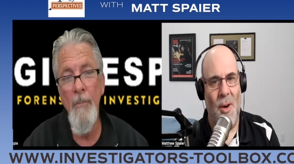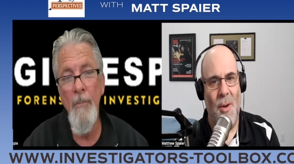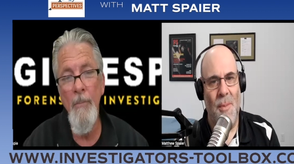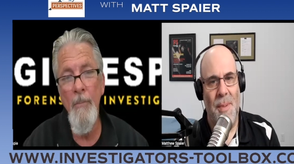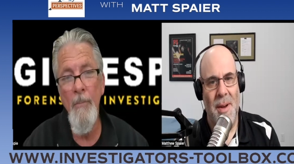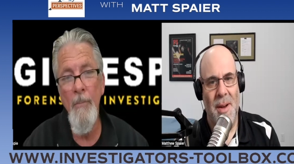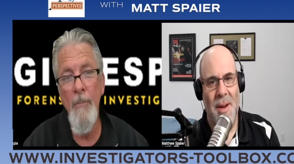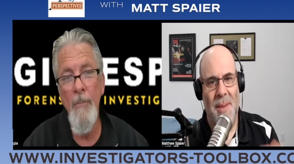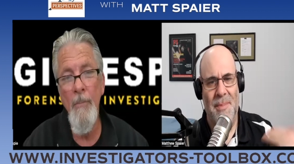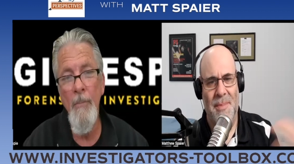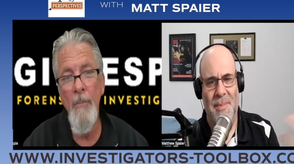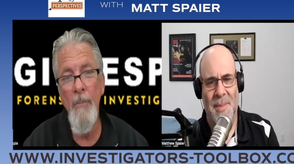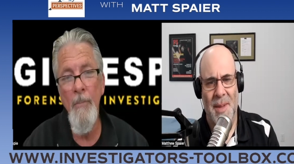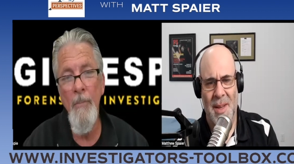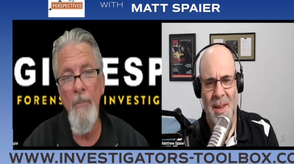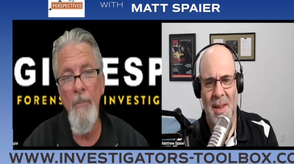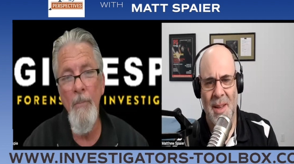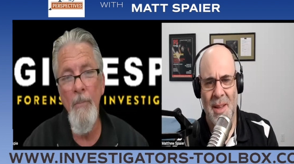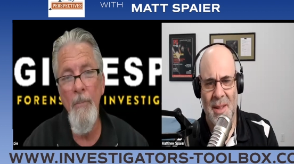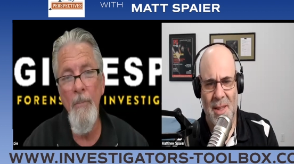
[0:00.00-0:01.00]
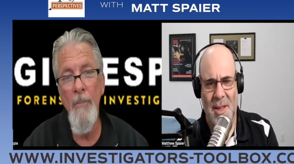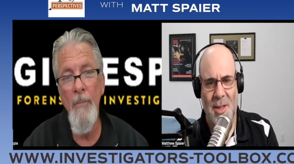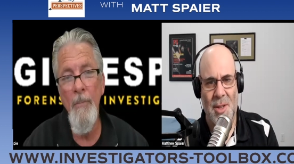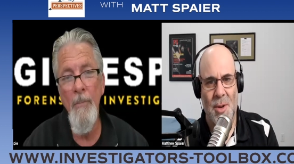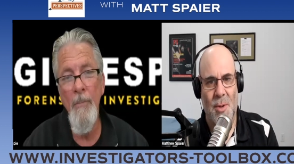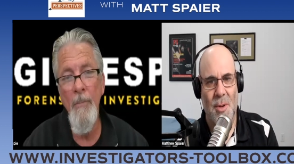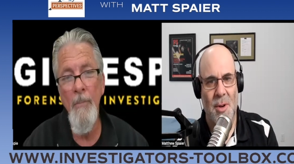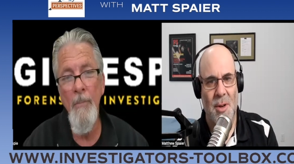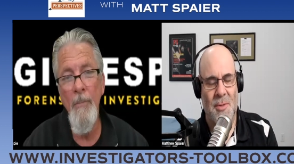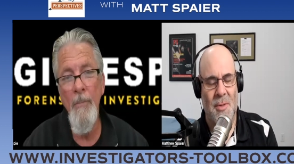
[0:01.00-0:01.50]
Speaker 1: open up the
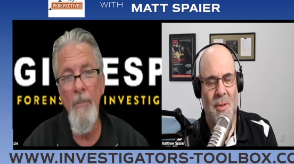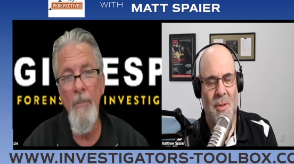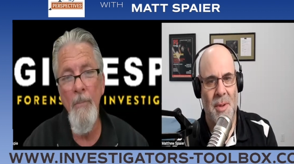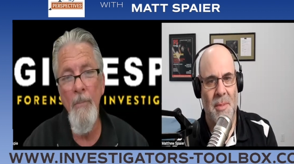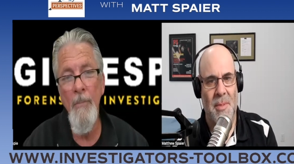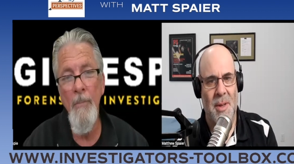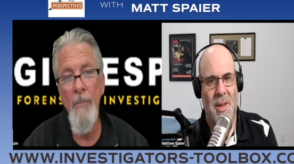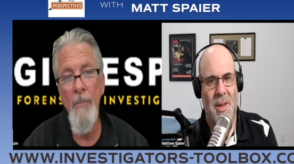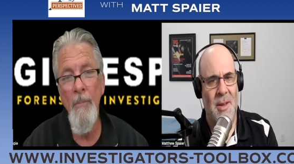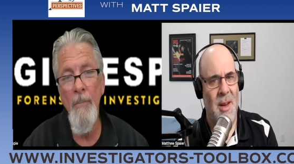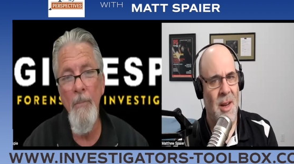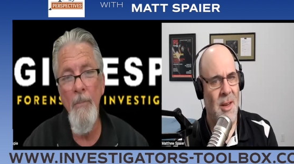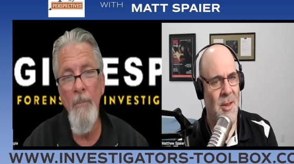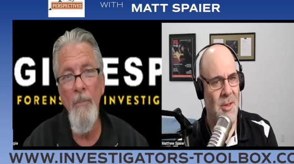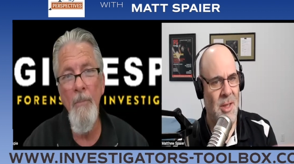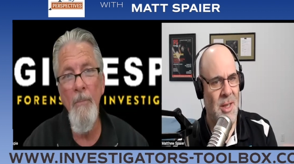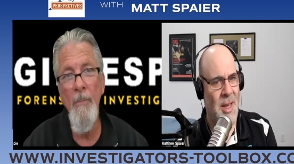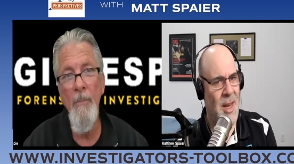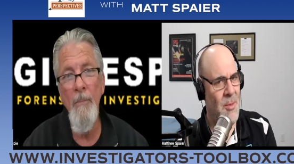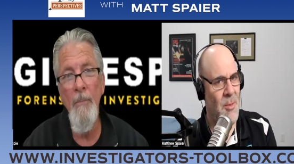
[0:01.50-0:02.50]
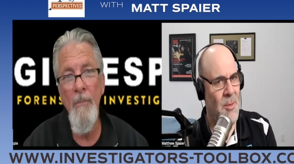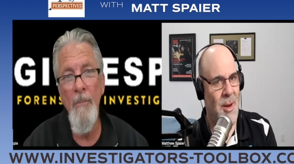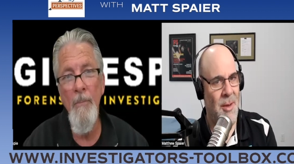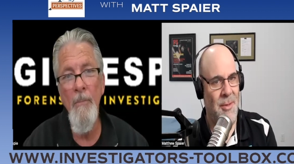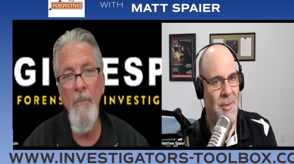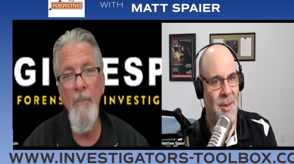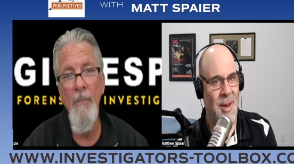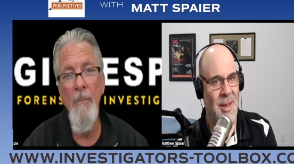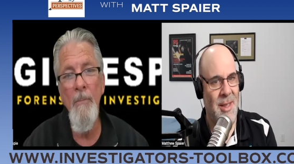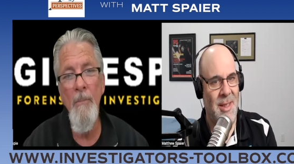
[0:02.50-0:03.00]
doors for people to understand
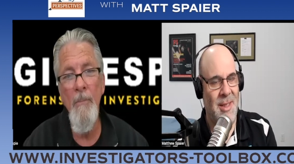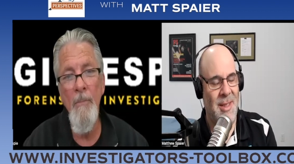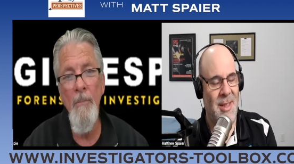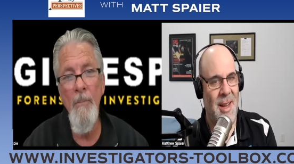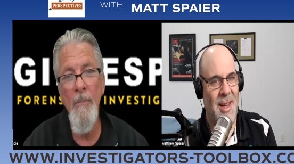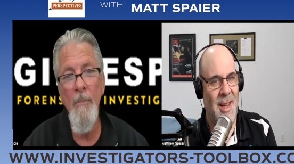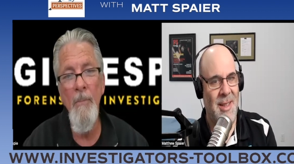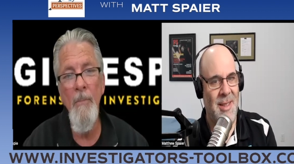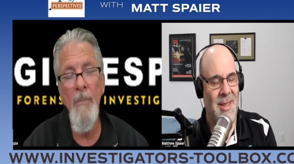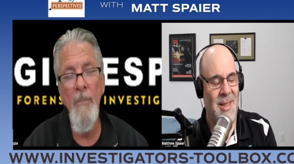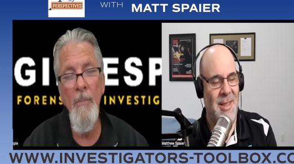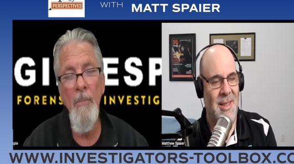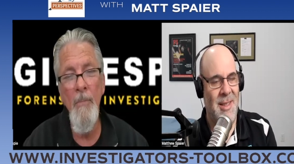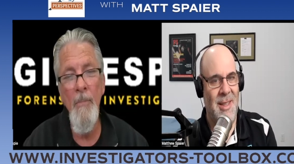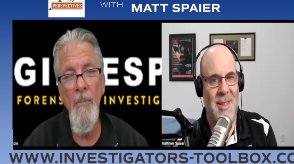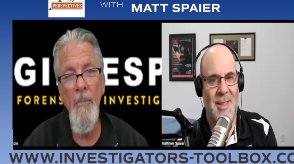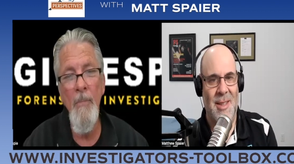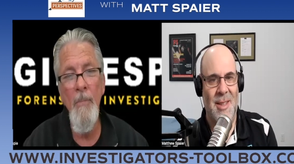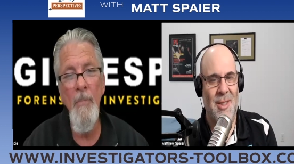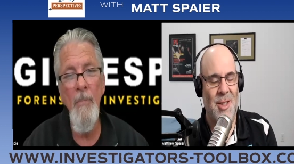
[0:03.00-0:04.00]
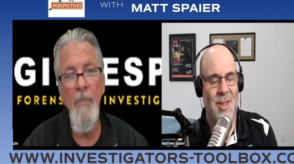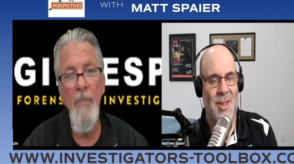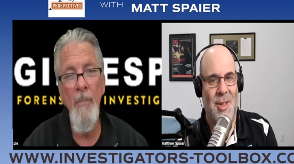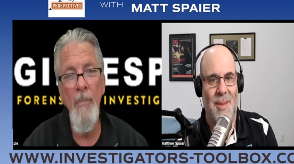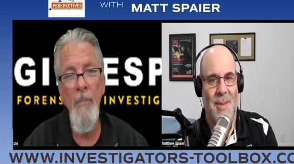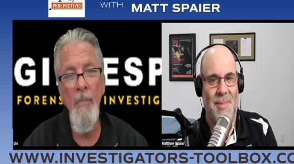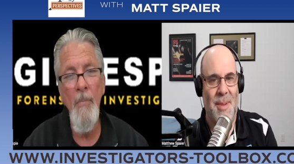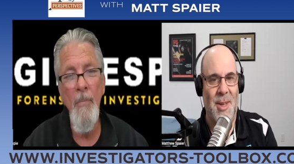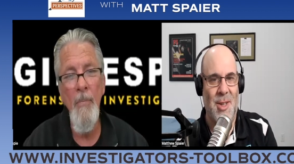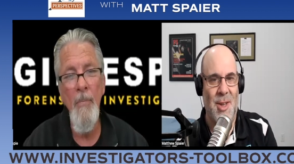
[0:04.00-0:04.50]
what forensic science is. It isn't
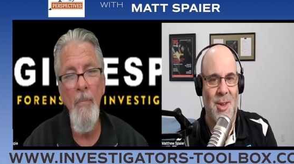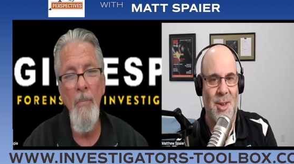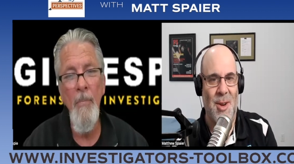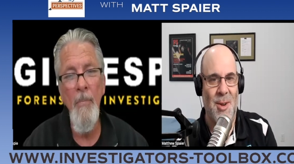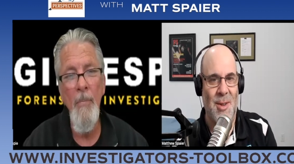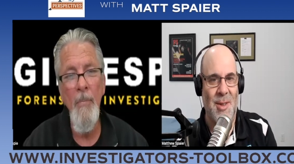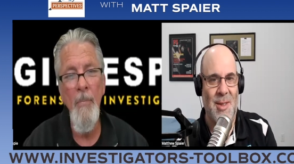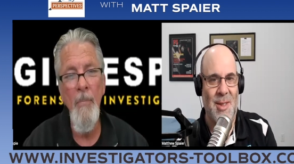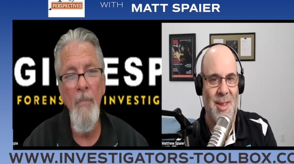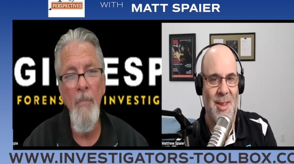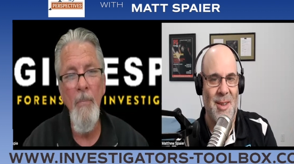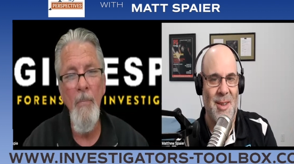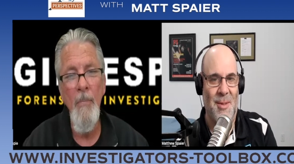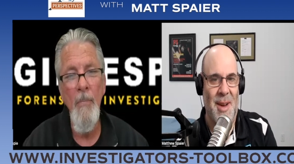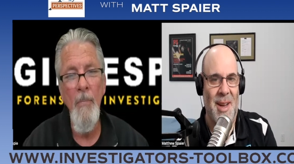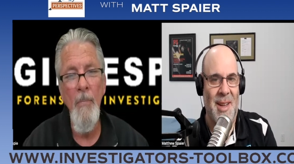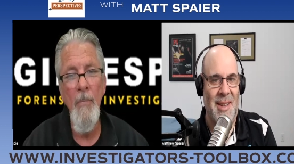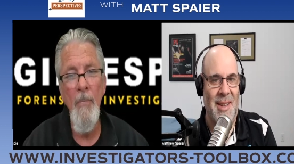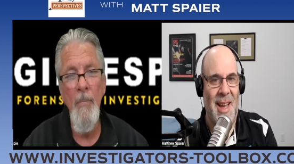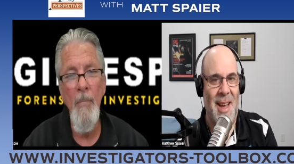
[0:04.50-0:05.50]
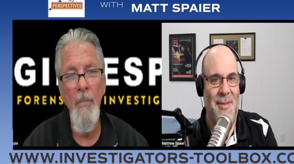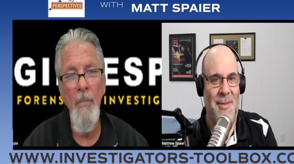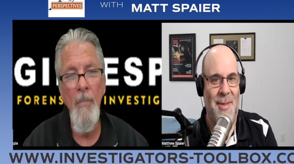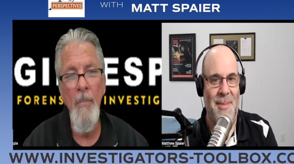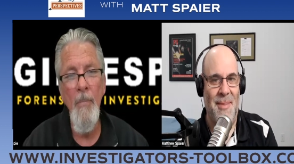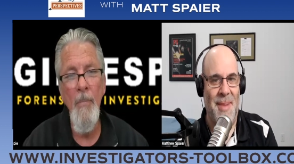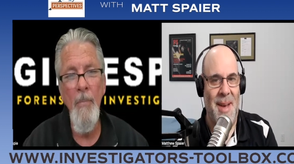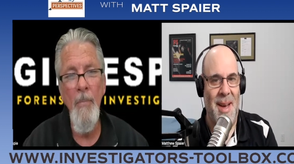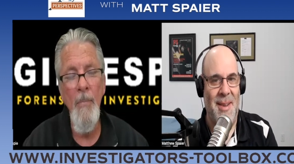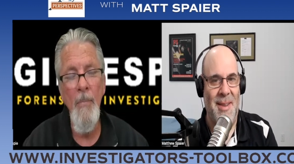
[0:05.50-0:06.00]
just a bunch of nerds sitting around
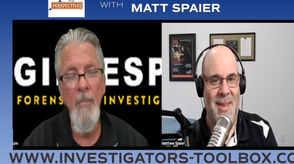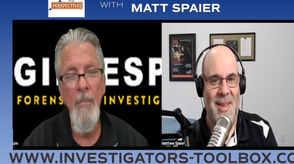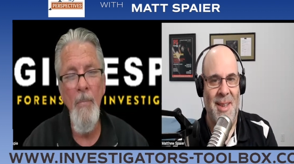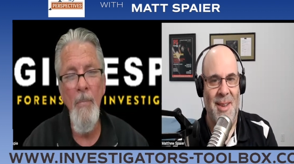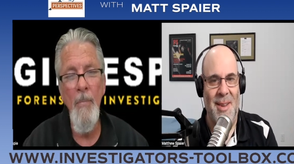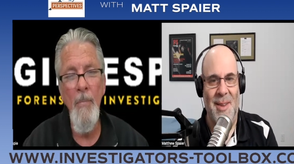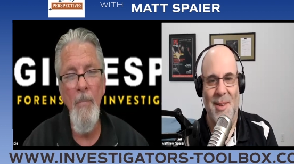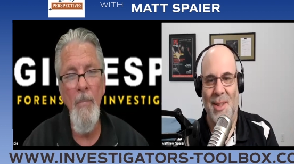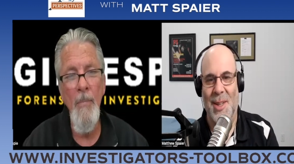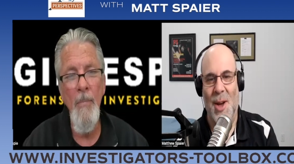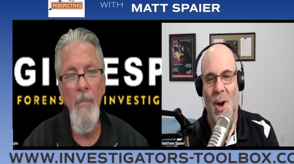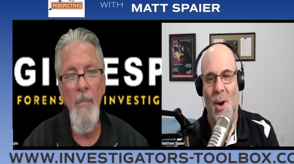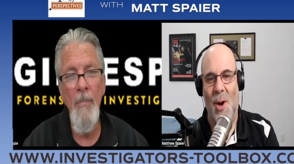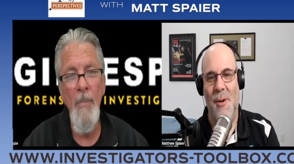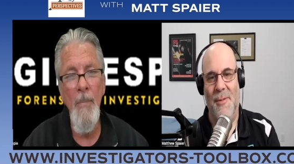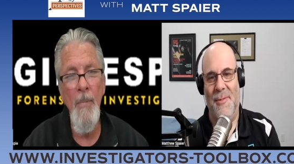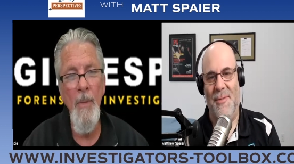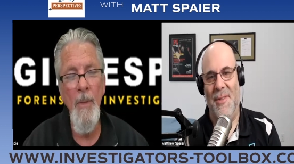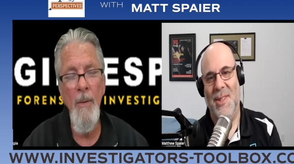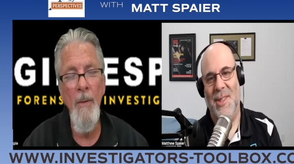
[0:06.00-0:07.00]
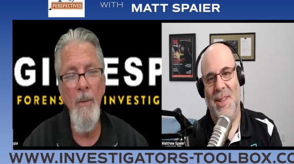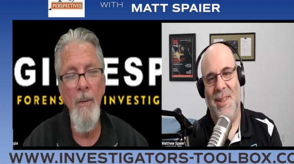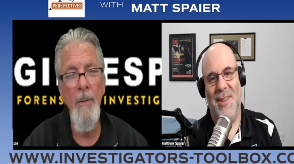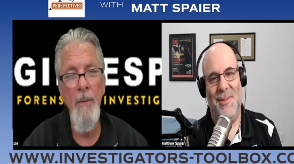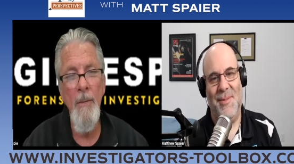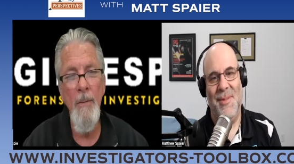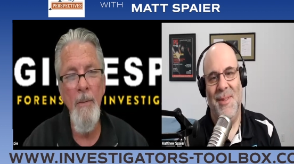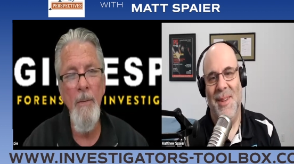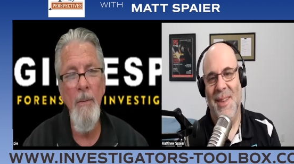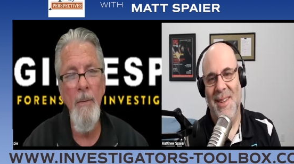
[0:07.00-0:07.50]
laughing about you know the
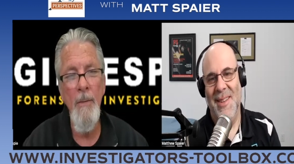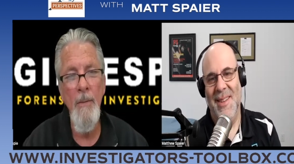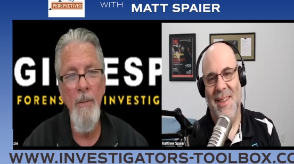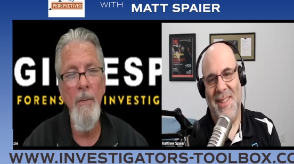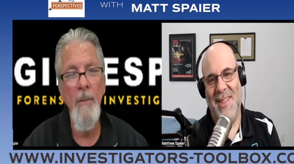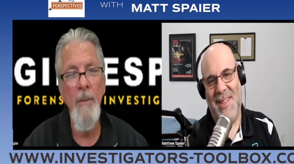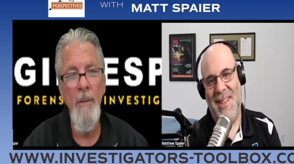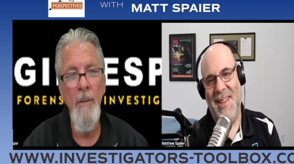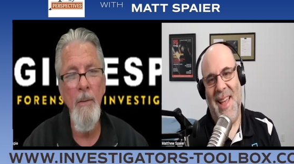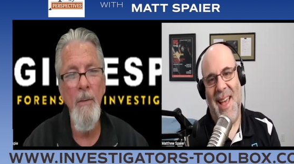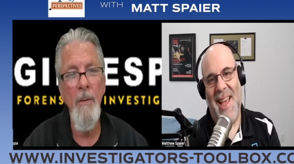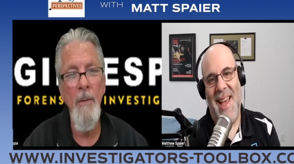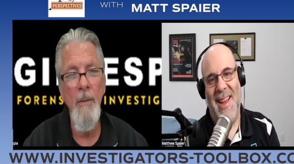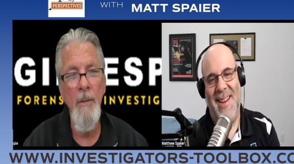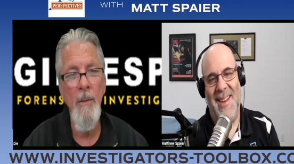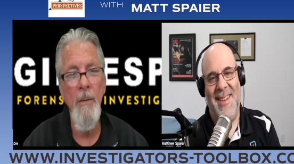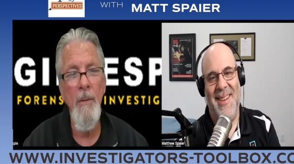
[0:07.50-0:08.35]
coefficient of this and that.